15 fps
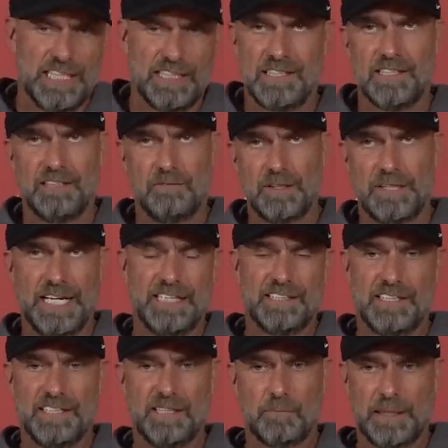18, with
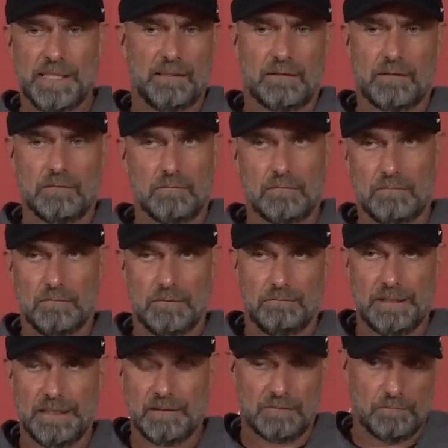18, he played.
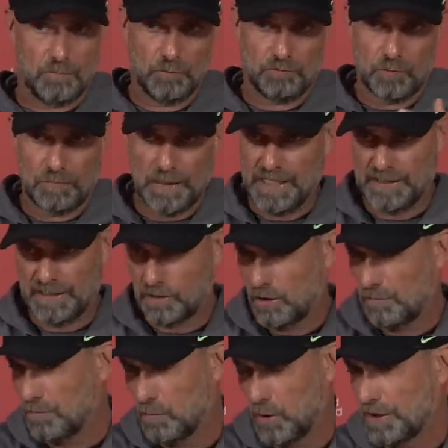When he moved to Bayern, he had
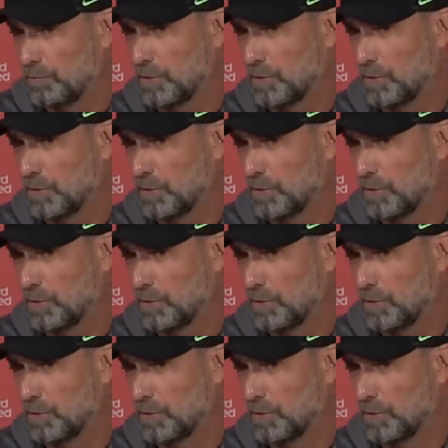already more